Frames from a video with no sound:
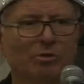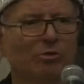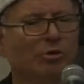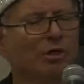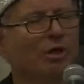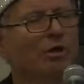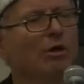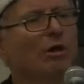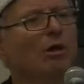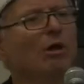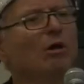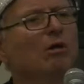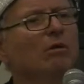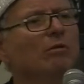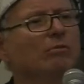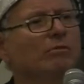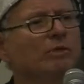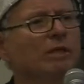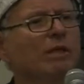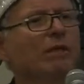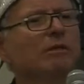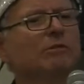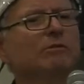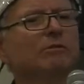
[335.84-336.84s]
you'll get all
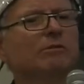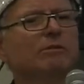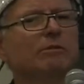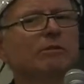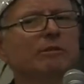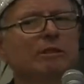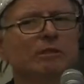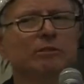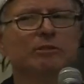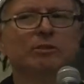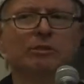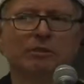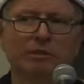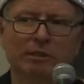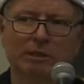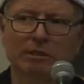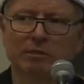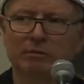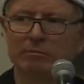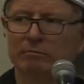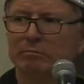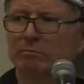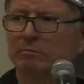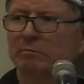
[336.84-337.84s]
the answers that you
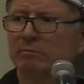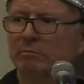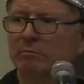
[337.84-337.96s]
need.